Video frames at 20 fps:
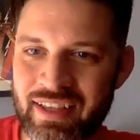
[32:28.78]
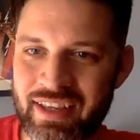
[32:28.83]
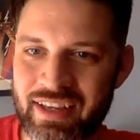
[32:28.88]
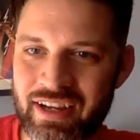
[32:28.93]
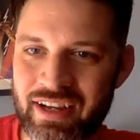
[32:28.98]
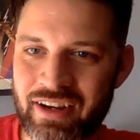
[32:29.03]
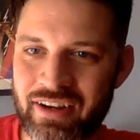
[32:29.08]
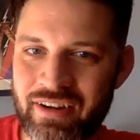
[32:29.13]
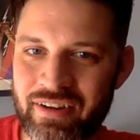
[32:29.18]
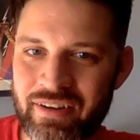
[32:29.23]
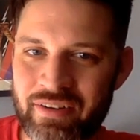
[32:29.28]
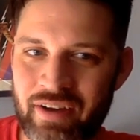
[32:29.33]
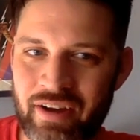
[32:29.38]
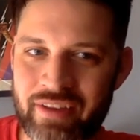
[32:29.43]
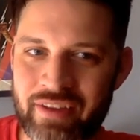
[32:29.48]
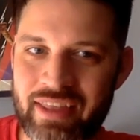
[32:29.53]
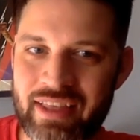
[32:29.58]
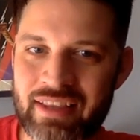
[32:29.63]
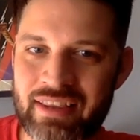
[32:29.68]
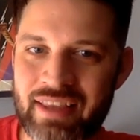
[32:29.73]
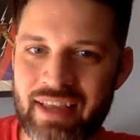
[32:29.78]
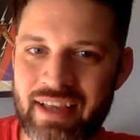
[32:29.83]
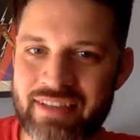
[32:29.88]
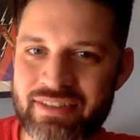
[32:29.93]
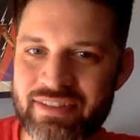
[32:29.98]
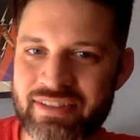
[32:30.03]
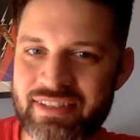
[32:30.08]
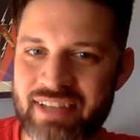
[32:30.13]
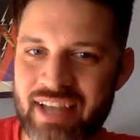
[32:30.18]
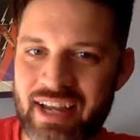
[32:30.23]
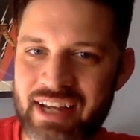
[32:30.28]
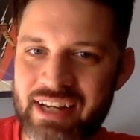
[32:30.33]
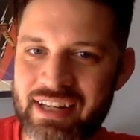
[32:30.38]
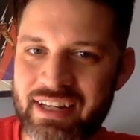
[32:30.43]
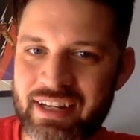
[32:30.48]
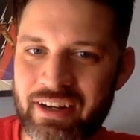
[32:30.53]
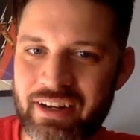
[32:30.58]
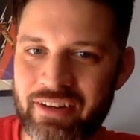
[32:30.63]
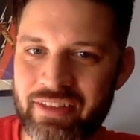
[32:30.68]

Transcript: know? like? Are, are, they laser sighting?